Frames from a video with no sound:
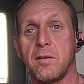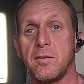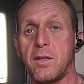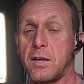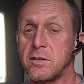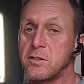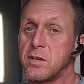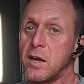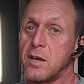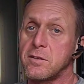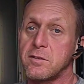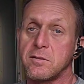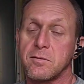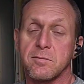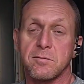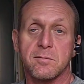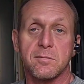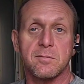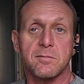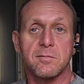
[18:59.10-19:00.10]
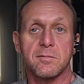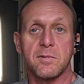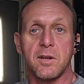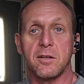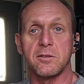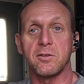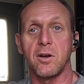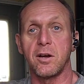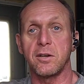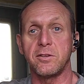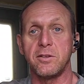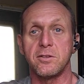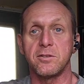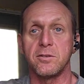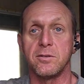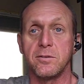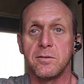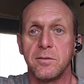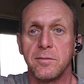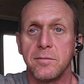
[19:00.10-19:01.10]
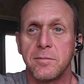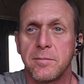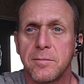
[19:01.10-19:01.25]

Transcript: Thanks, guys, and I'll talk to you soon.